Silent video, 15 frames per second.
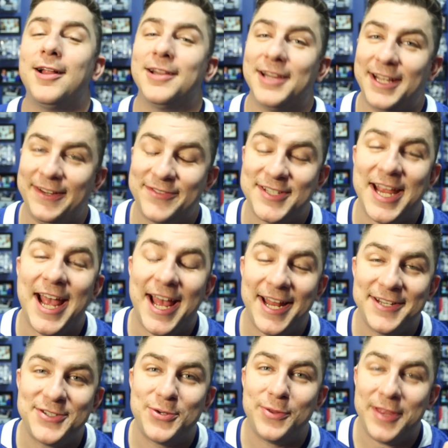Leafs
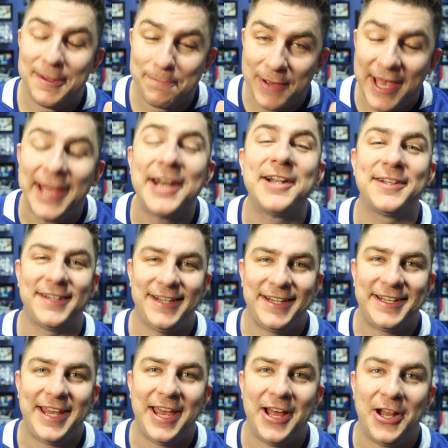head to the
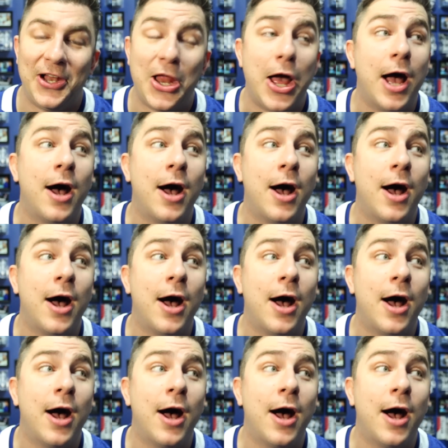penalty kill.